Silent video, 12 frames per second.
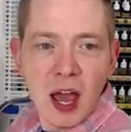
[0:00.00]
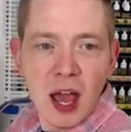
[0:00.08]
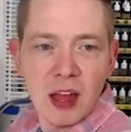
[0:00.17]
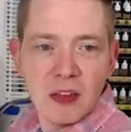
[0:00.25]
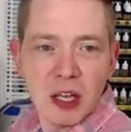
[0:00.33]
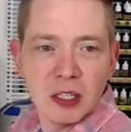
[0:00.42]

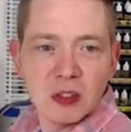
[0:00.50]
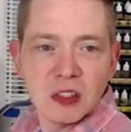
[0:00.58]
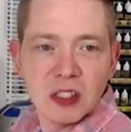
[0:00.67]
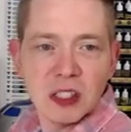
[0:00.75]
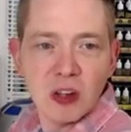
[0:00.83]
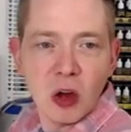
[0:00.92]
And then you
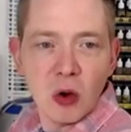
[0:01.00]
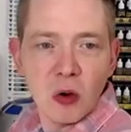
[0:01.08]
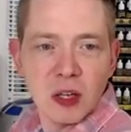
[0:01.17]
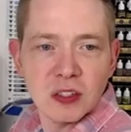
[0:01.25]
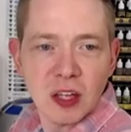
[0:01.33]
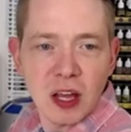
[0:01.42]
see the
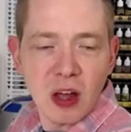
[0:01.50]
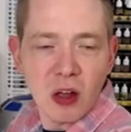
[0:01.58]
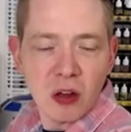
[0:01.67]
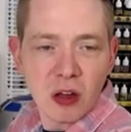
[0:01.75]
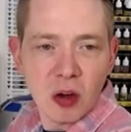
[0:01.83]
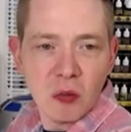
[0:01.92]

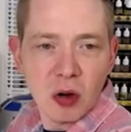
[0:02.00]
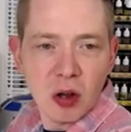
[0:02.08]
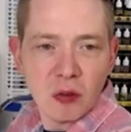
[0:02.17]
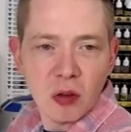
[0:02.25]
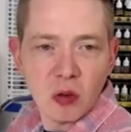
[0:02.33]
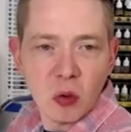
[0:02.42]
OSL coming
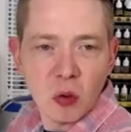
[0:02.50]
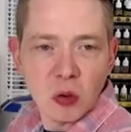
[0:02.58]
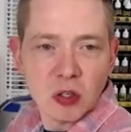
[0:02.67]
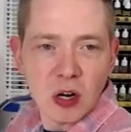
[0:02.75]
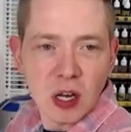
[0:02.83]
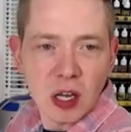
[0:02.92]
off the
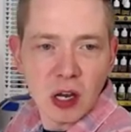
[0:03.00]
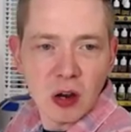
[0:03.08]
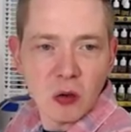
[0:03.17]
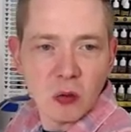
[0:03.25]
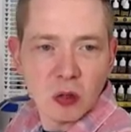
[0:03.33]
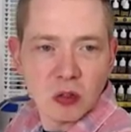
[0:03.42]
torch right
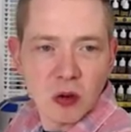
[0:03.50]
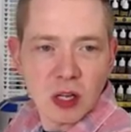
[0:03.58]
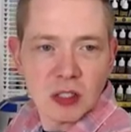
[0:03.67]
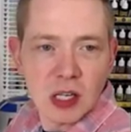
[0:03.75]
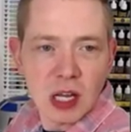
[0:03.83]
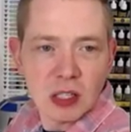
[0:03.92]
here, which
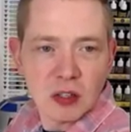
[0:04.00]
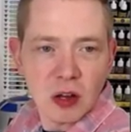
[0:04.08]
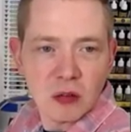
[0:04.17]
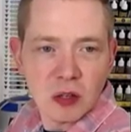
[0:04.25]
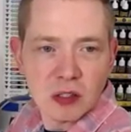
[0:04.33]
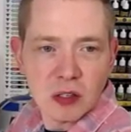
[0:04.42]
resonates
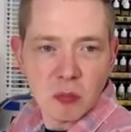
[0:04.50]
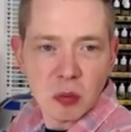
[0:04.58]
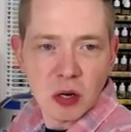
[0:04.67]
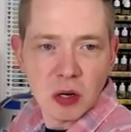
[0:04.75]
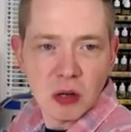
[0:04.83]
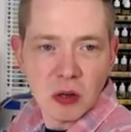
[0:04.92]
off this
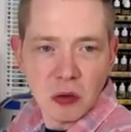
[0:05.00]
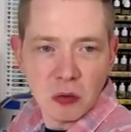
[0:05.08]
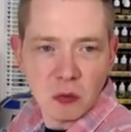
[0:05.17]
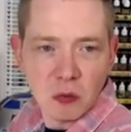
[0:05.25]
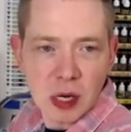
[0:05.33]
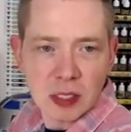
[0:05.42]
Imperial,
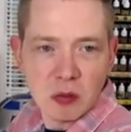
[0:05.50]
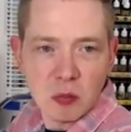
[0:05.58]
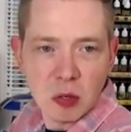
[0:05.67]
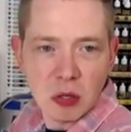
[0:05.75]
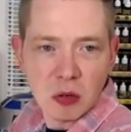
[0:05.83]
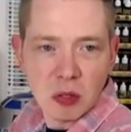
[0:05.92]
wrecked
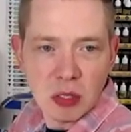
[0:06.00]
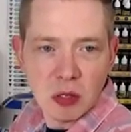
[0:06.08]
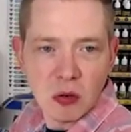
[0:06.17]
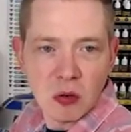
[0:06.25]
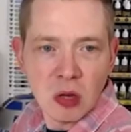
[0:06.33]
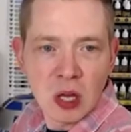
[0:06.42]
Imperial
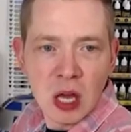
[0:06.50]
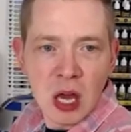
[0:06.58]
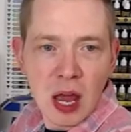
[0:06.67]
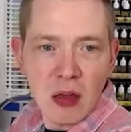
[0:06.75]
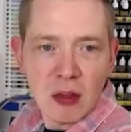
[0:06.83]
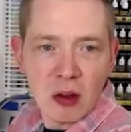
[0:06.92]
Eagle
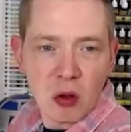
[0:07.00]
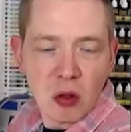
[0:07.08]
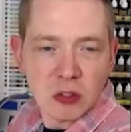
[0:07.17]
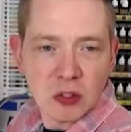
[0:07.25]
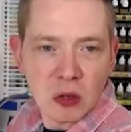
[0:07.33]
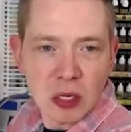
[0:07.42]
and then
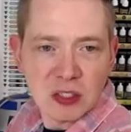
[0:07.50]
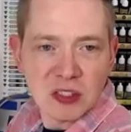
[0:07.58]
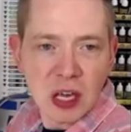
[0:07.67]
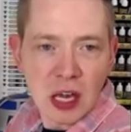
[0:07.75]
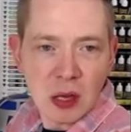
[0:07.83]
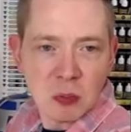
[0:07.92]
also his
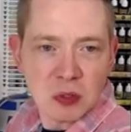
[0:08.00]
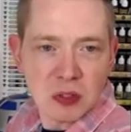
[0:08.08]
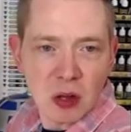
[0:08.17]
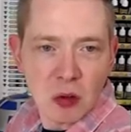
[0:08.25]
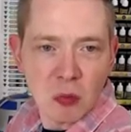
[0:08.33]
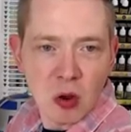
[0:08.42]
cape
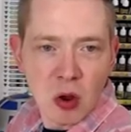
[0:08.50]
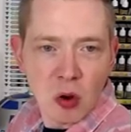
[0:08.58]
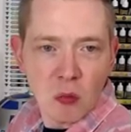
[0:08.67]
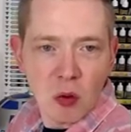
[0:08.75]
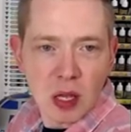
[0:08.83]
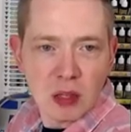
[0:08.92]
some
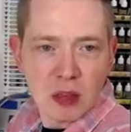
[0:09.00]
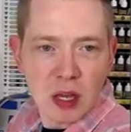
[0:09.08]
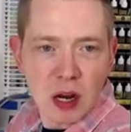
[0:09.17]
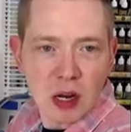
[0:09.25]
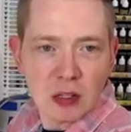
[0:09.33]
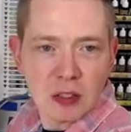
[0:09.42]
right
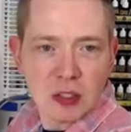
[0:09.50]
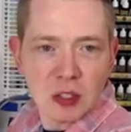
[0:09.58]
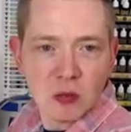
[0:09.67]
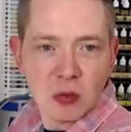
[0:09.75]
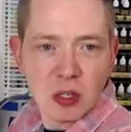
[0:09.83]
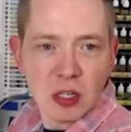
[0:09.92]
there. It's
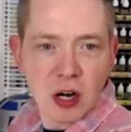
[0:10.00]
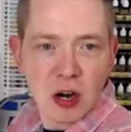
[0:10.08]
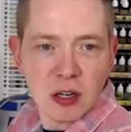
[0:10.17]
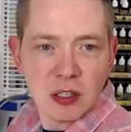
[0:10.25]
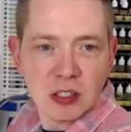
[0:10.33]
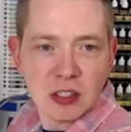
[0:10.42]
really
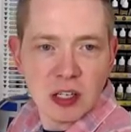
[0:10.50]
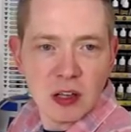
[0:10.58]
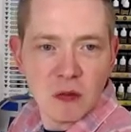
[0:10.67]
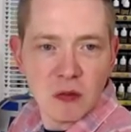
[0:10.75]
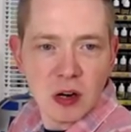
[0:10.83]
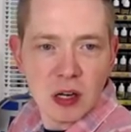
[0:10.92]
hard to see
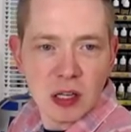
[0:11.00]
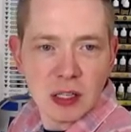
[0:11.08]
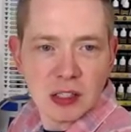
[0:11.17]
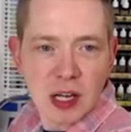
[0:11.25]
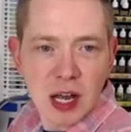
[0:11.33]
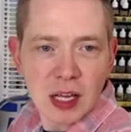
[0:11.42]
him very,
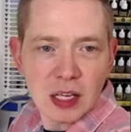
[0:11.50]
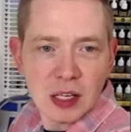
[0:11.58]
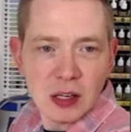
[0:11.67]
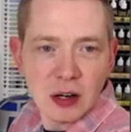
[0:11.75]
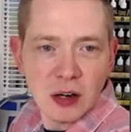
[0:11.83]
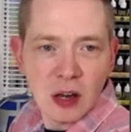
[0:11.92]
it's not
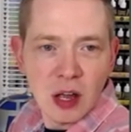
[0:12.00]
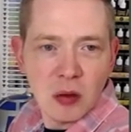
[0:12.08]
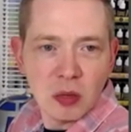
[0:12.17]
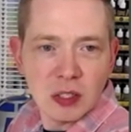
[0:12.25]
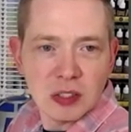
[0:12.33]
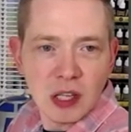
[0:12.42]
here,
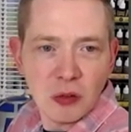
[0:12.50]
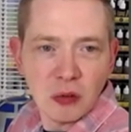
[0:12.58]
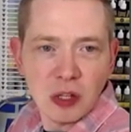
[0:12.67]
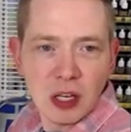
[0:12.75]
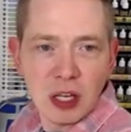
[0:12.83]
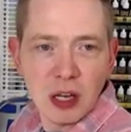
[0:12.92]
but it's
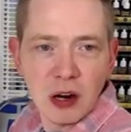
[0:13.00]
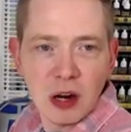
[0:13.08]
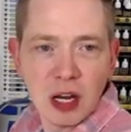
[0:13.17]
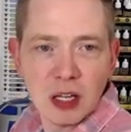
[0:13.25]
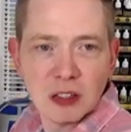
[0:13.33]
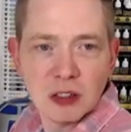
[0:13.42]
definitely here.
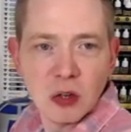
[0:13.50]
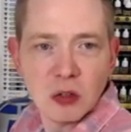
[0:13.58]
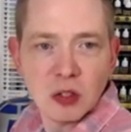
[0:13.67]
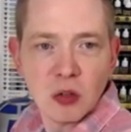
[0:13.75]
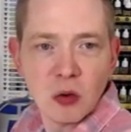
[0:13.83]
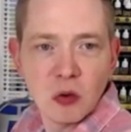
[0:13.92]
And it's
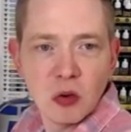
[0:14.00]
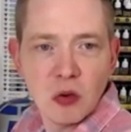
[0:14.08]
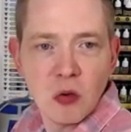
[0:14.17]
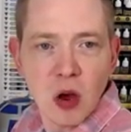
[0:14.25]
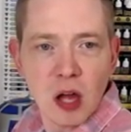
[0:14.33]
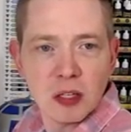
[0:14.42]
those little
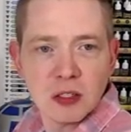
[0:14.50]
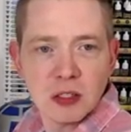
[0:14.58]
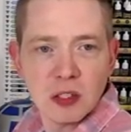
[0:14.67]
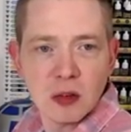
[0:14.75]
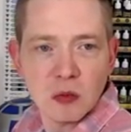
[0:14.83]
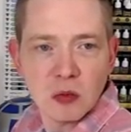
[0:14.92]
nuances
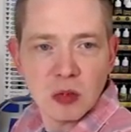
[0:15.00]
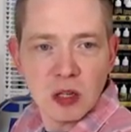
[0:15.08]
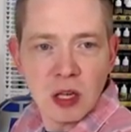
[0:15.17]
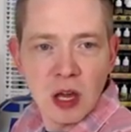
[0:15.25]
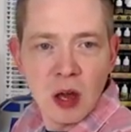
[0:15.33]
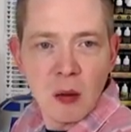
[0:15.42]
that
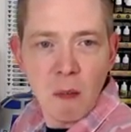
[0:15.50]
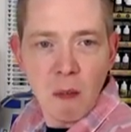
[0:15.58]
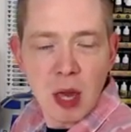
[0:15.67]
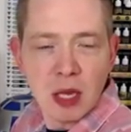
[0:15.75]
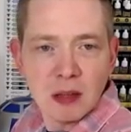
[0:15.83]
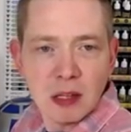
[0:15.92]
really
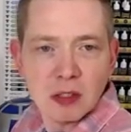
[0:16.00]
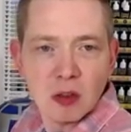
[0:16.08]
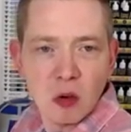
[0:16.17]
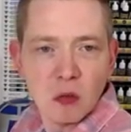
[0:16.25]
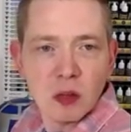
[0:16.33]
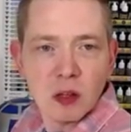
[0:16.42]
make this
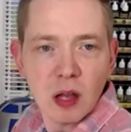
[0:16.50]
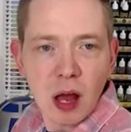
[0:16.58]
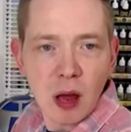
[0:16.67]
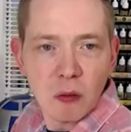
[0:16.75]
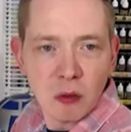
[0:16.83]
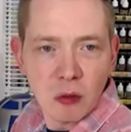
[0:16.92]
over the
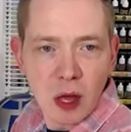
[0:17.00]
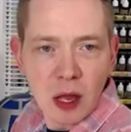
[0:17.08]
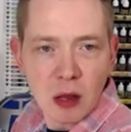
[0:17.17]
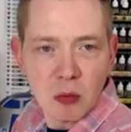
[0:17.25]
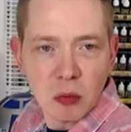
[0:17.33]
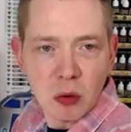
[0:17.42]
top for
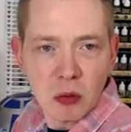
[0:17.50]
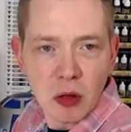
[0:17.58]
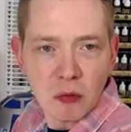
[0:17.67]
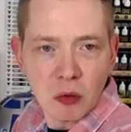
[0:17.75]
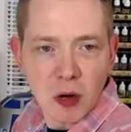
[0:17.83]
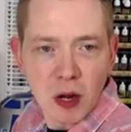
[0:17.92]
that Emperor
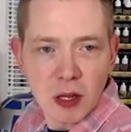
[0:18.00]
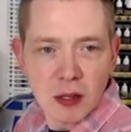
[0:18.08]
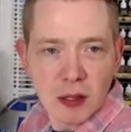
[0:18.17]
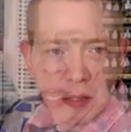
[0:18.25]
level, right?